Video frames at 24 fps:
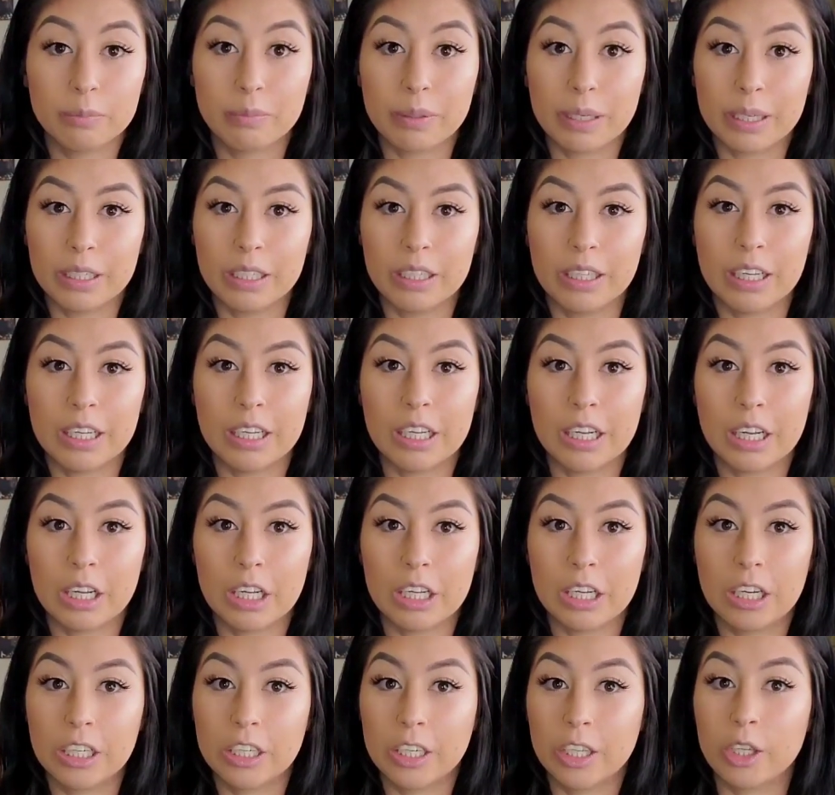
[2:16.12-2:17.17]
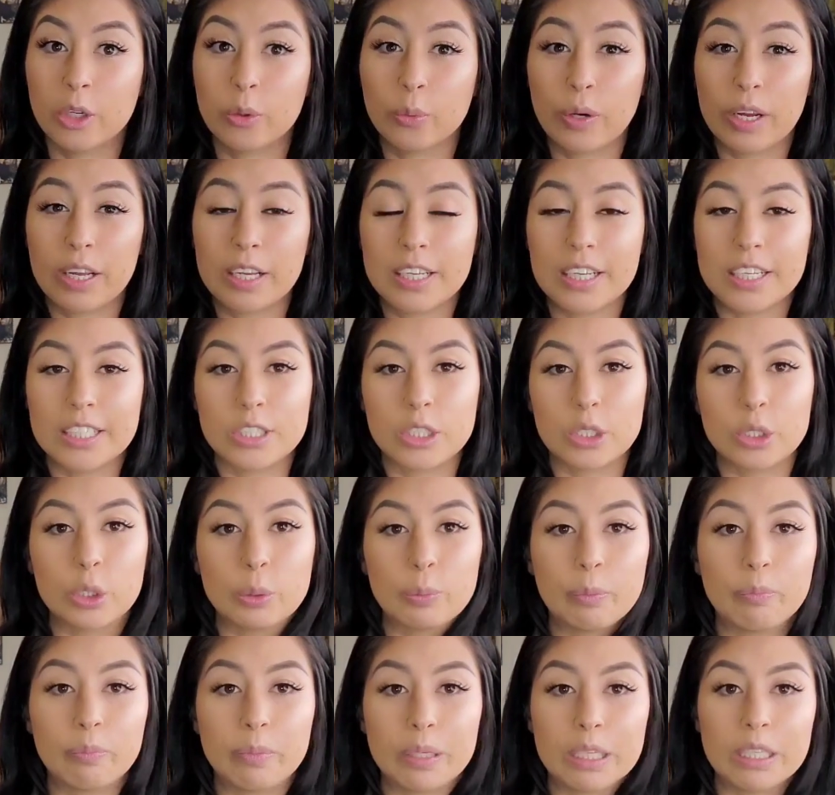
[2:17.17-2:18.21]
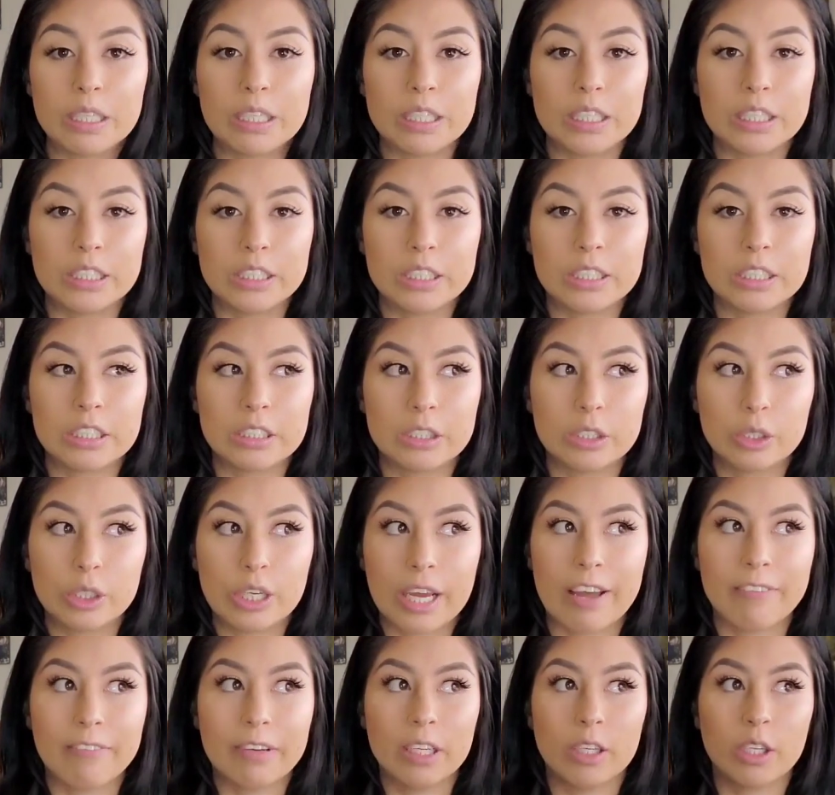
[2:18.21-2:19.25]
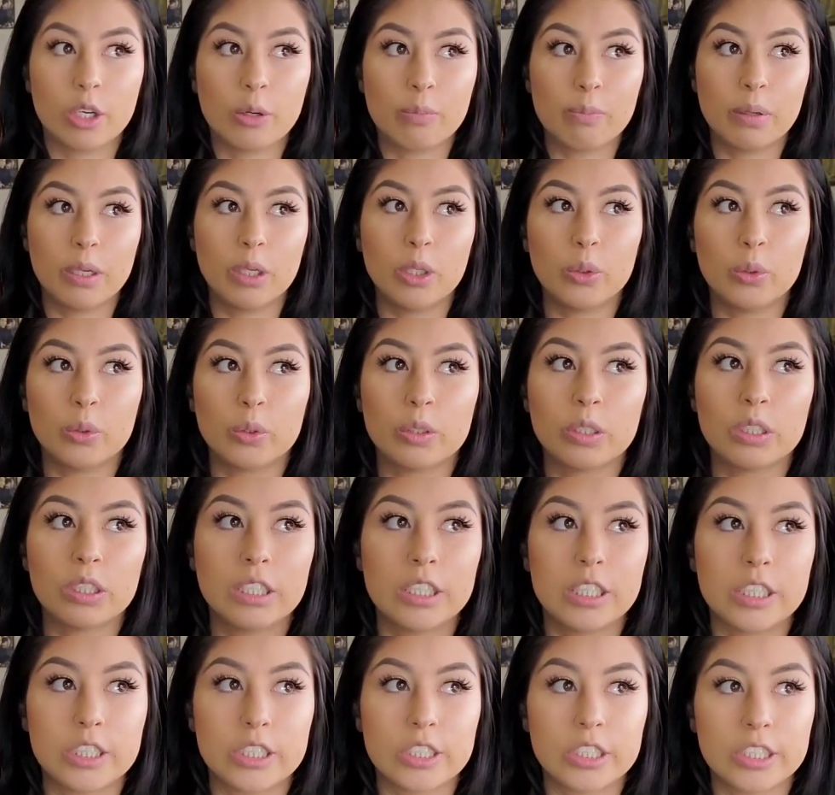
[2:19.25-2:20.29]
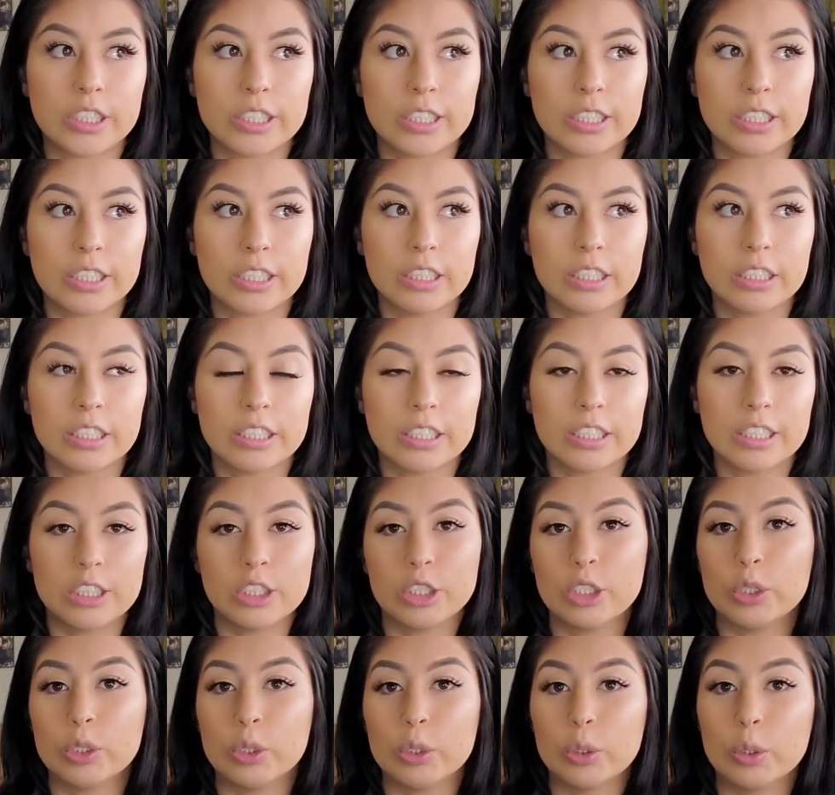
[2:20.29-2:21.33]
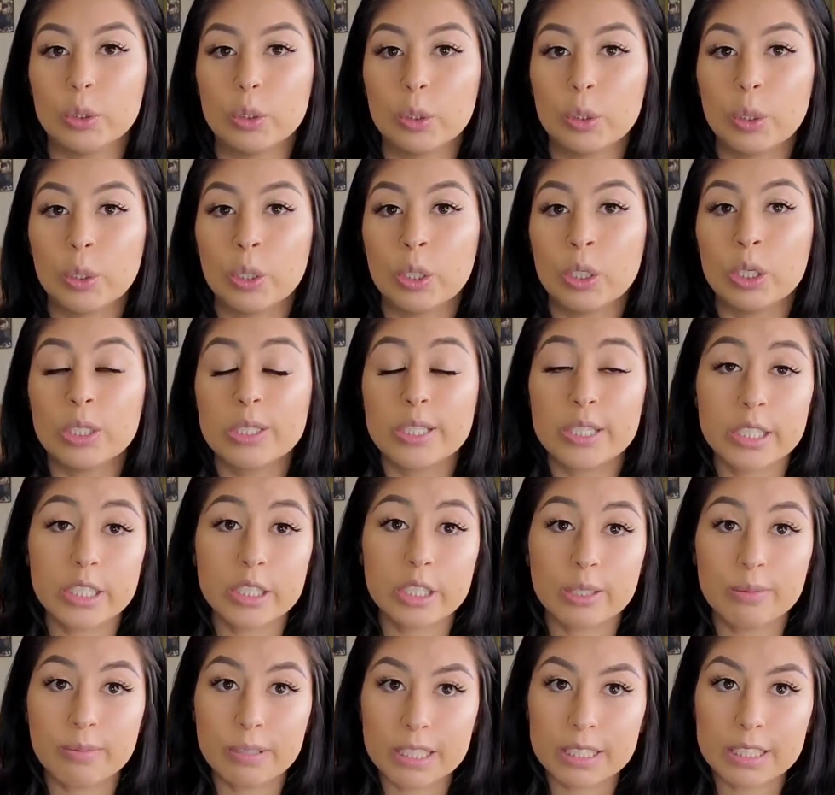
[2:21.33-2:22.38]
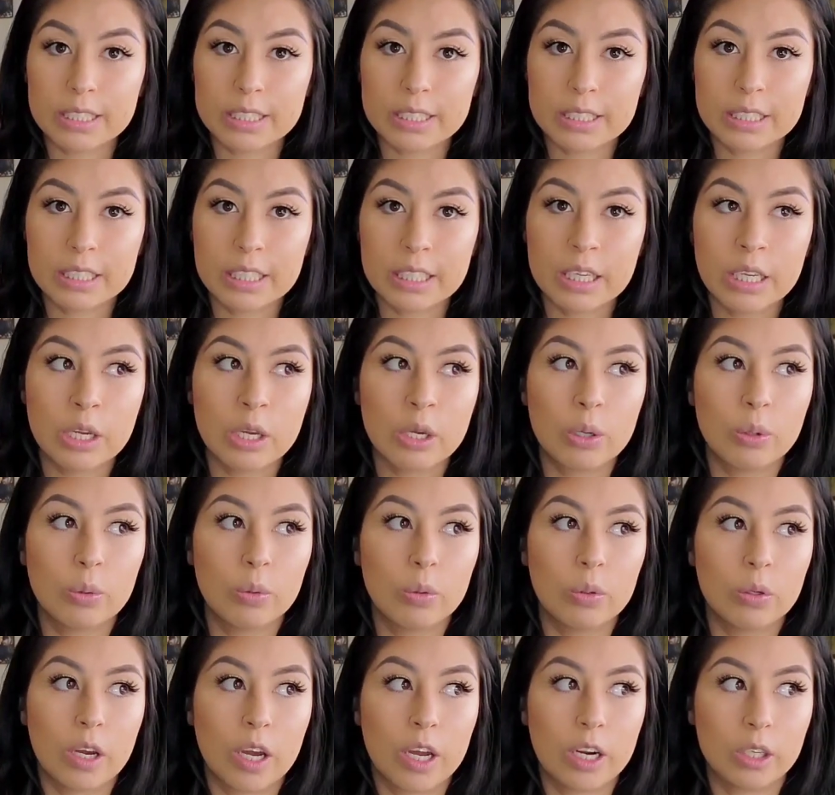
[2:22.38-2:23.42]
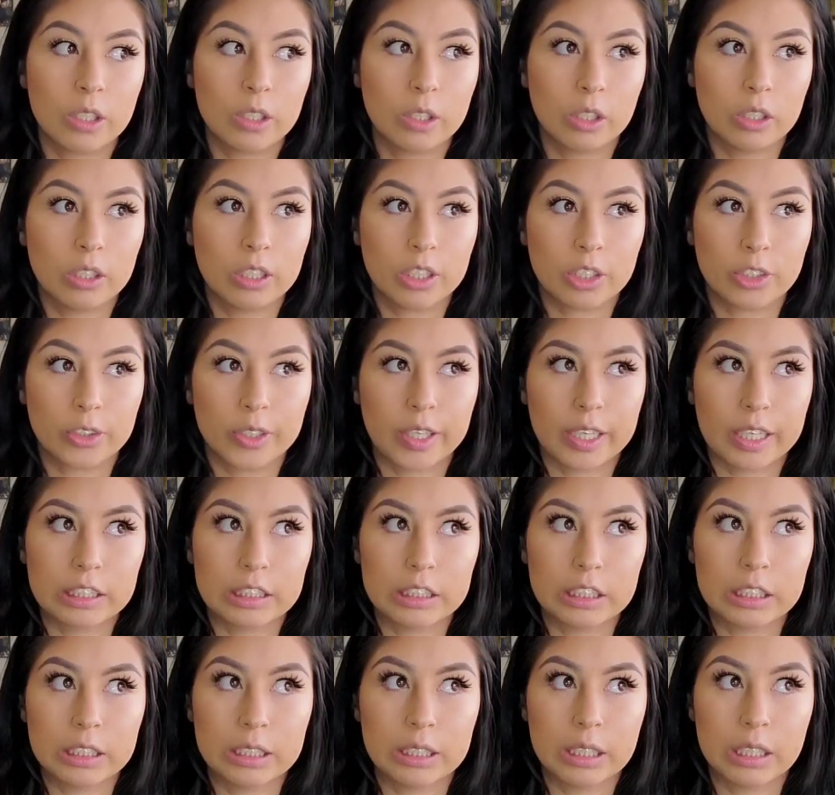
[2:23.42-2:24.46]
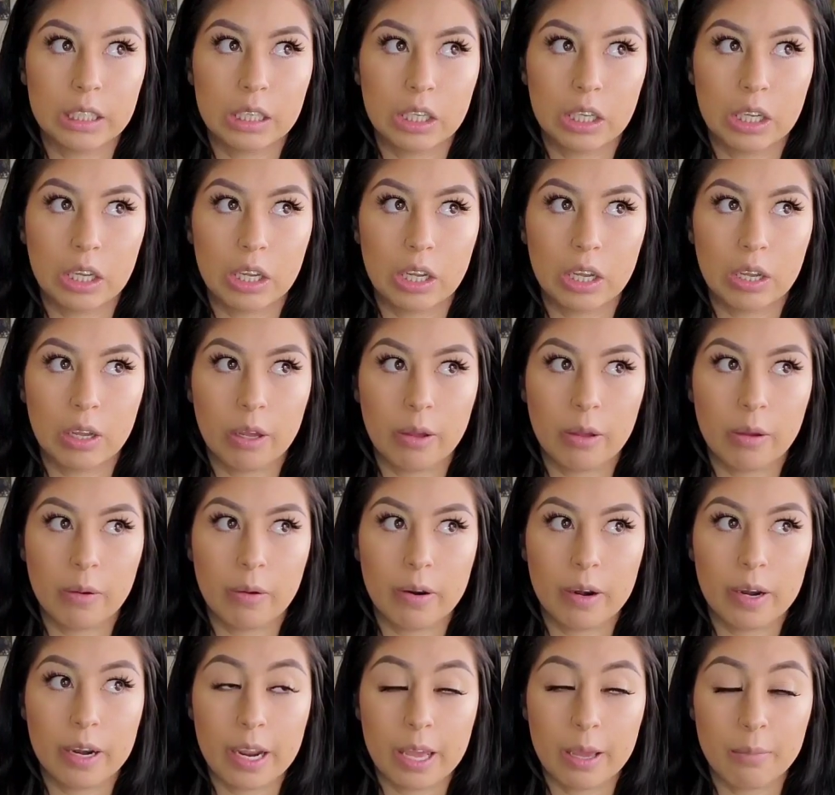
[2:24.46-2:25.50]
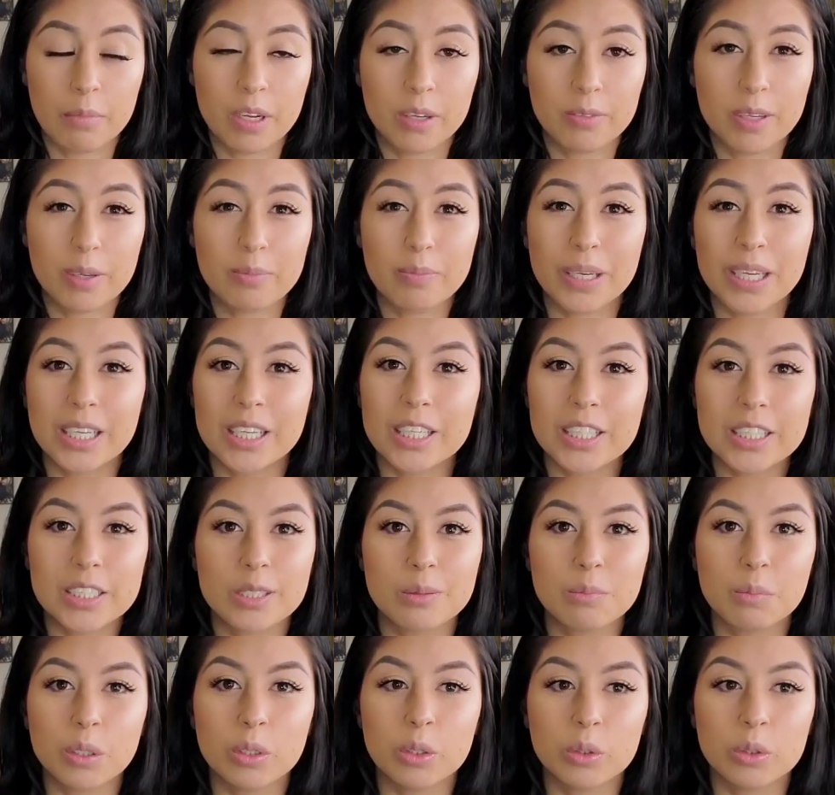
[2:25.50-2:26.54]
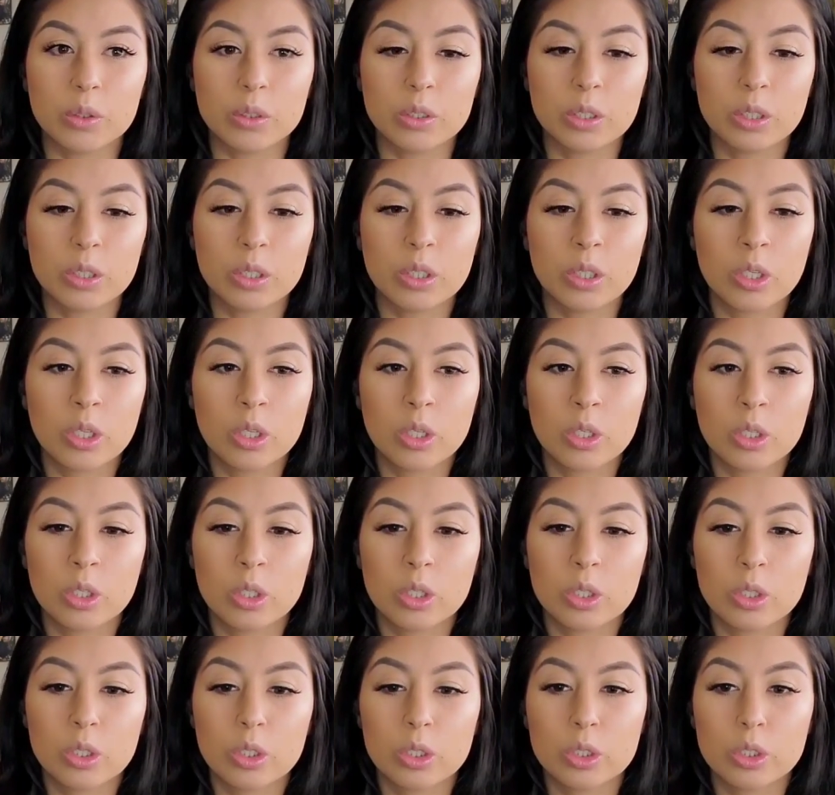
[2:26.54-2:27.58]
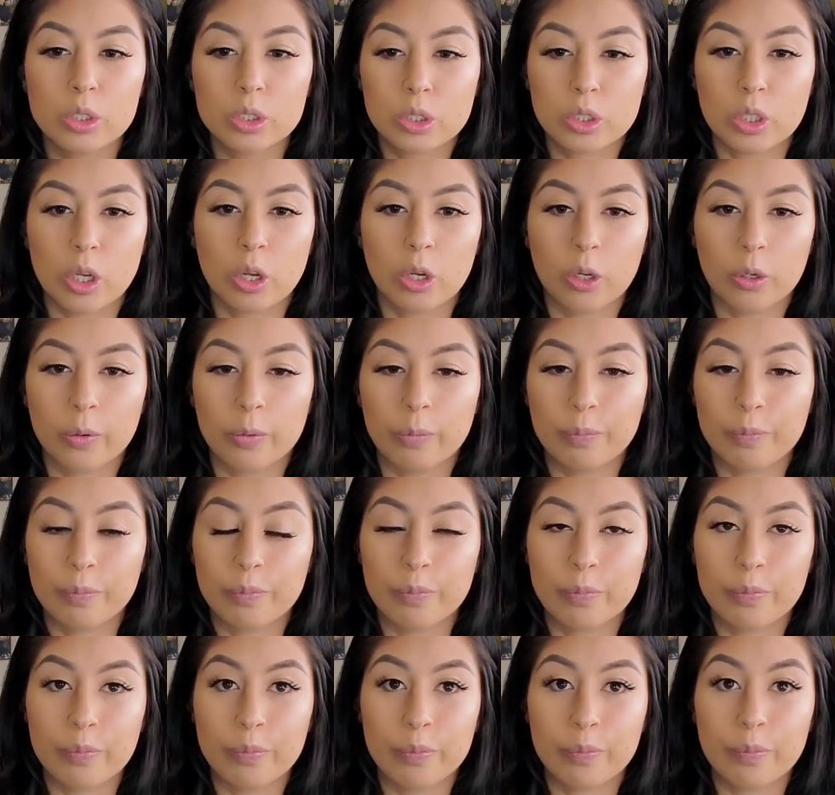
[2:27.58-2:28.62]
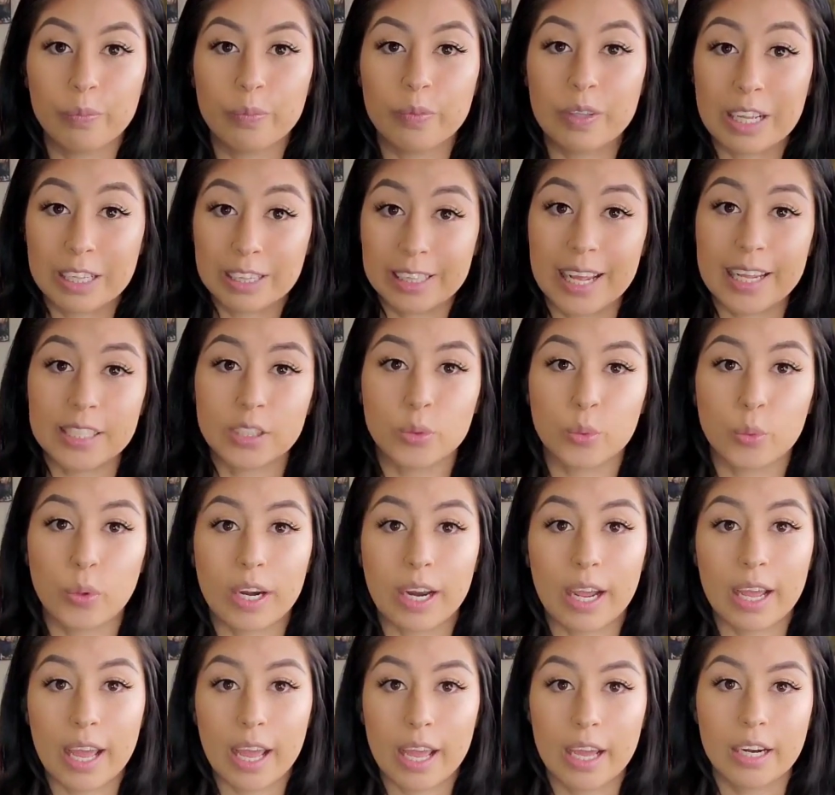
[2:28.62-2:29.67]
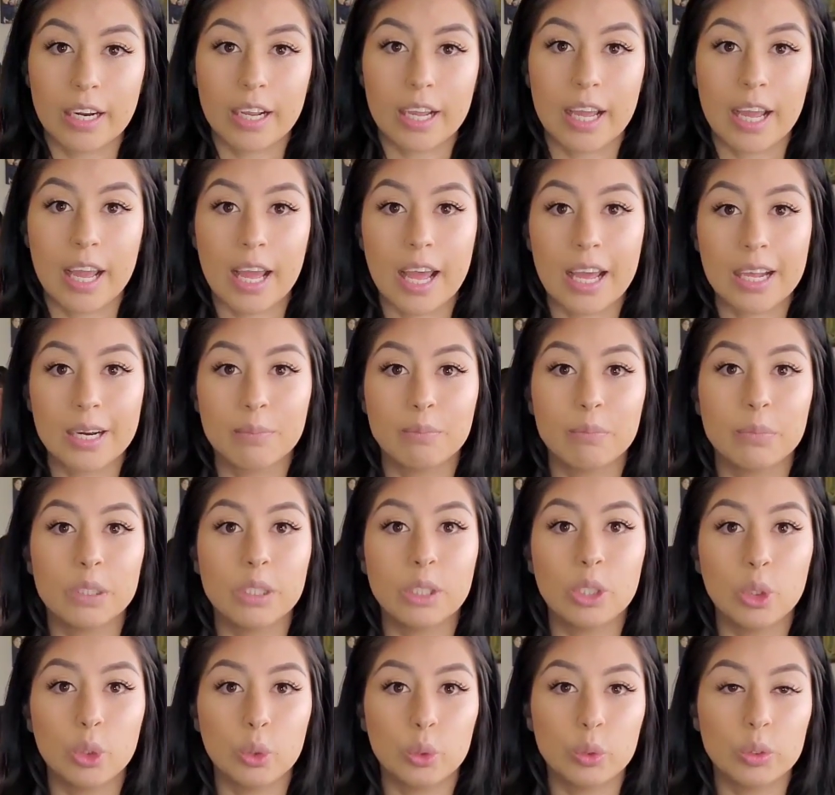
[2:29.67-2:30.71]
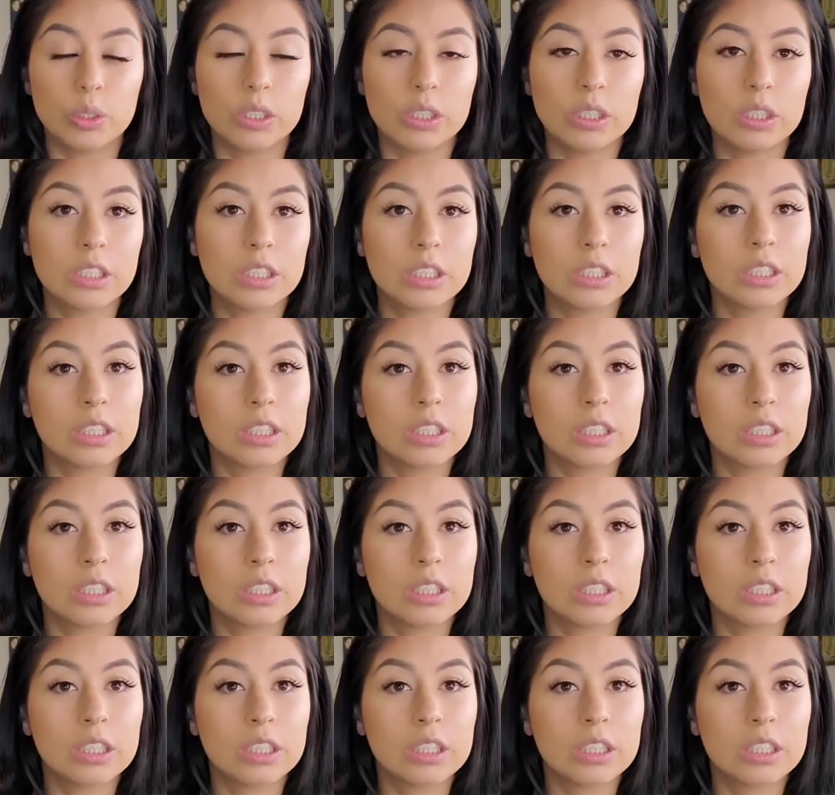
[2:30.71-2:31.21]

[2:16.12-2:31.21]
but another way is to have a little balloon inserted into the cervix. I don't know the correct name of it, but it is a balloon. So then that's what I had. I had a balloon